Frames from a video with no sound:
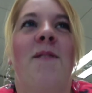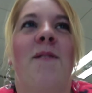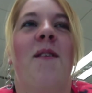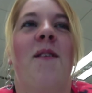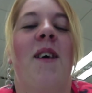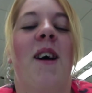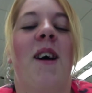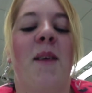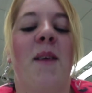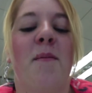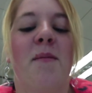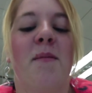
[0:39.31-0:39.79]

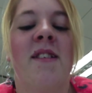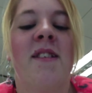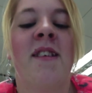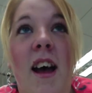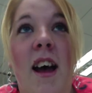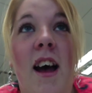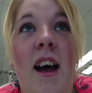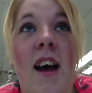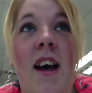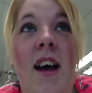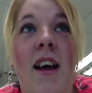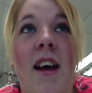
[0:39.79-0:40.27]
Rhymes.
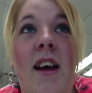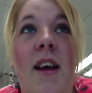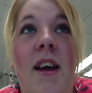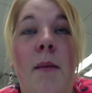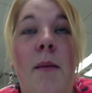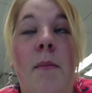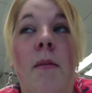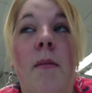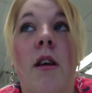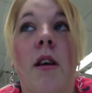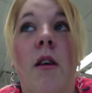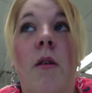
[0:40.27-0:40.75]

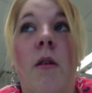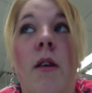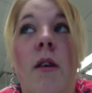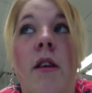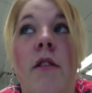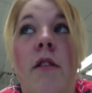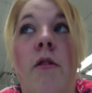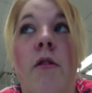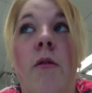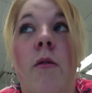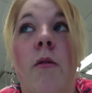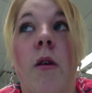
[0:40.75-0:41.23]
I'm going
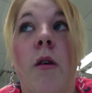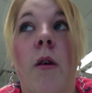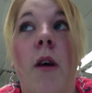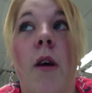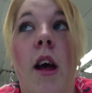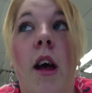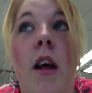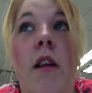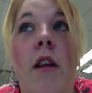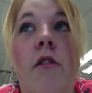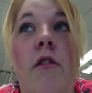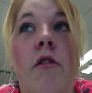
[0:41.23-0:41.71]
to go
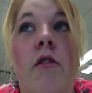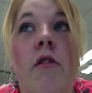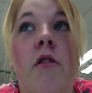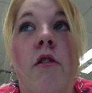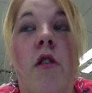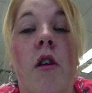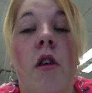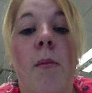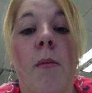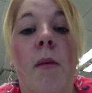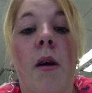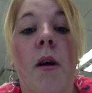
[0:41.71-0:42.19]
ahead and
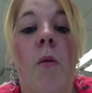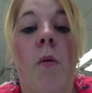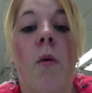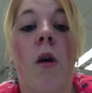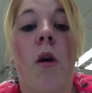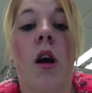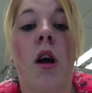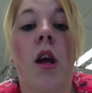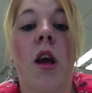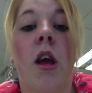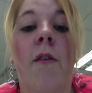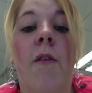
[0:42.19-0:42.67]
start my
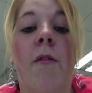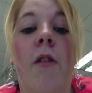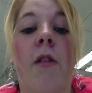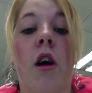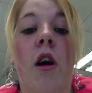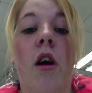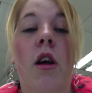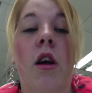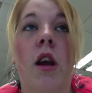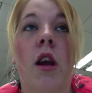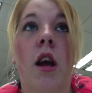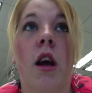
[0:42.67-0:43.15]
walking
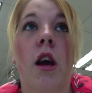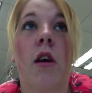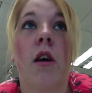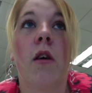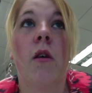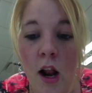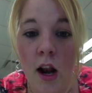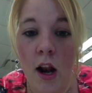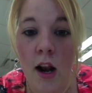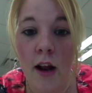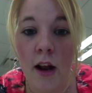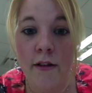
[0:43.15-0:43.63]
vlog
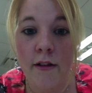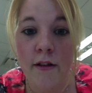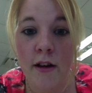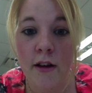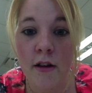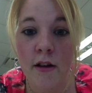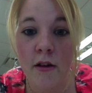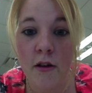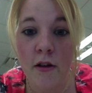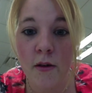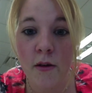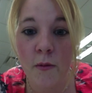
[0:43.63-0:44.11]
now. Let's
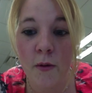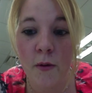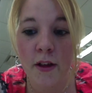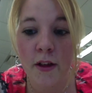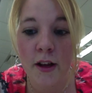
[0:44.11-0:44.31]
get on with